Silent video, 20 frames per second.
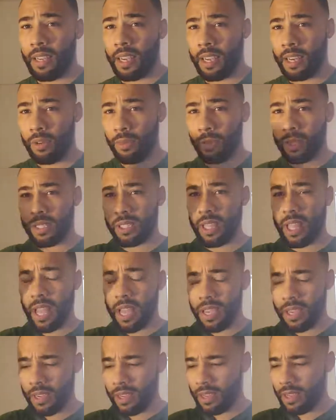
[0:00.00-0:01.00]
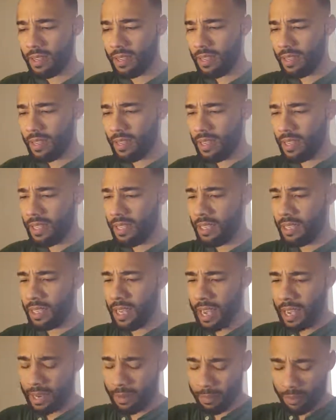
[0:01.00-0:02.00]
And it was like he
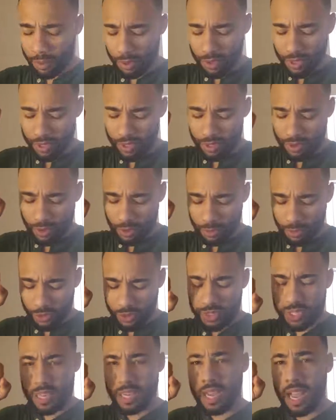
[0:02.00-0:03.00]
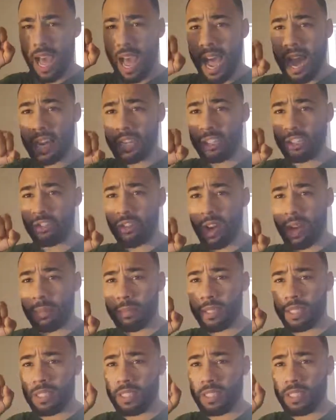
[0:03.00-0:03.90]
had put almost like eye drops,